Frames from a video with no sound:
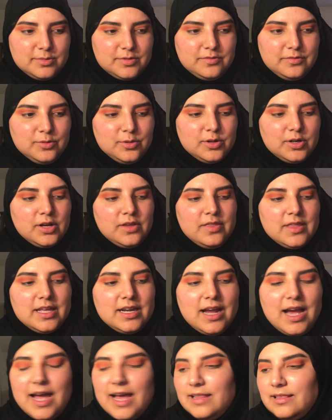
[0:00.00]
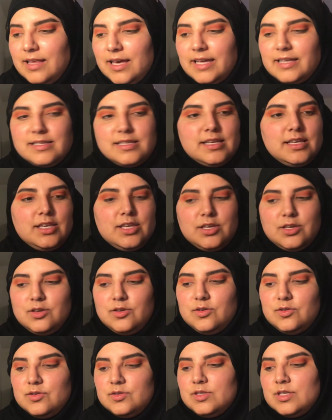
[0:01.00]
before that I like to
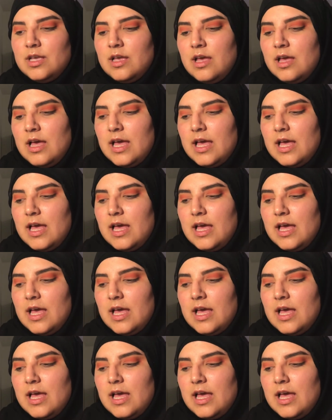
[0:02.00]
use